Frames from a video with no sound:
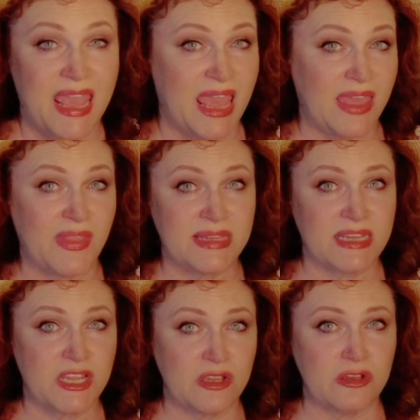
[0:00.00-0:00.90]
and that's a
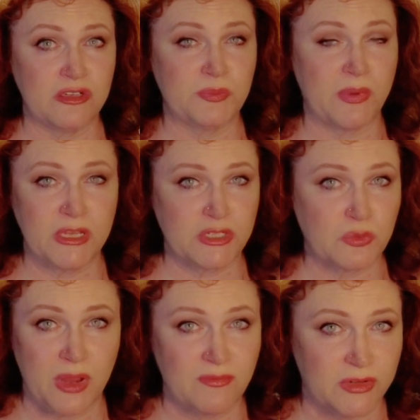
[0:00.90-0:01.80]
huge bunch of
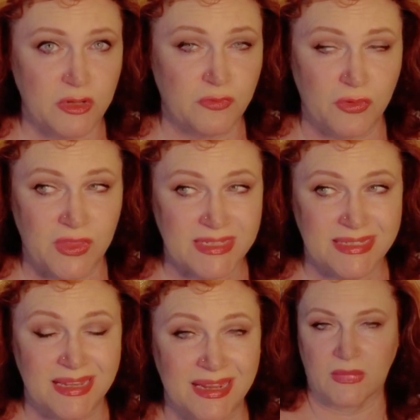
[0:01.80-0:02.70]
revenue for the
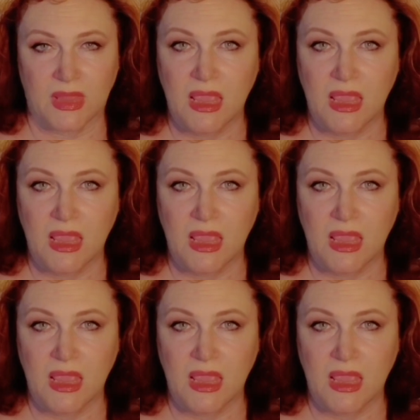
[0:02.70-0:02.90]
city.